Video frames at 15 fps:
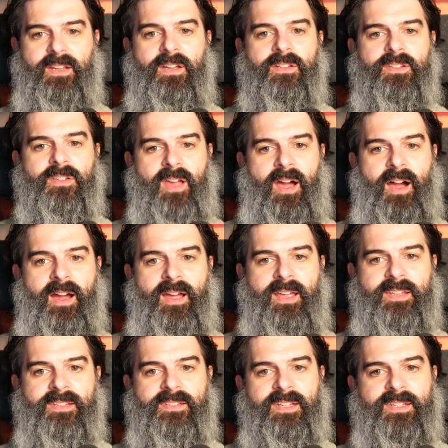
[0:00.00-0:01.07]
So the
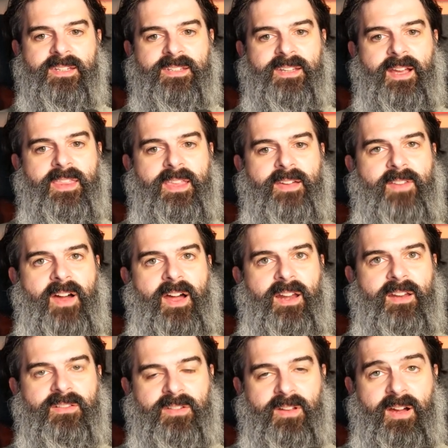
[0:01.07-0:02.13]
highest is assigned that value,
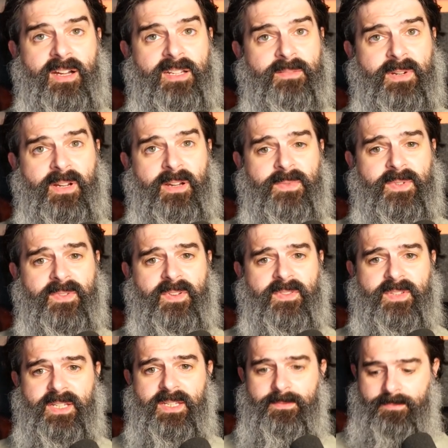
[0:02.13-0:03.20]
so the highest becomes
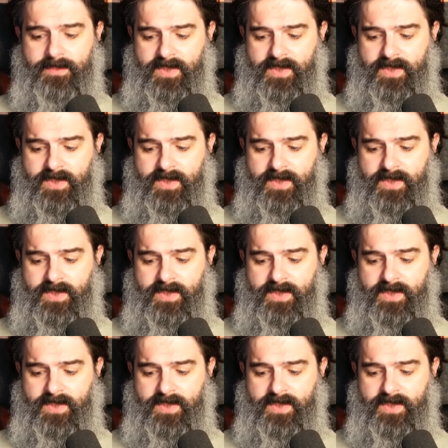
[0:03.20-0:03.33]
15.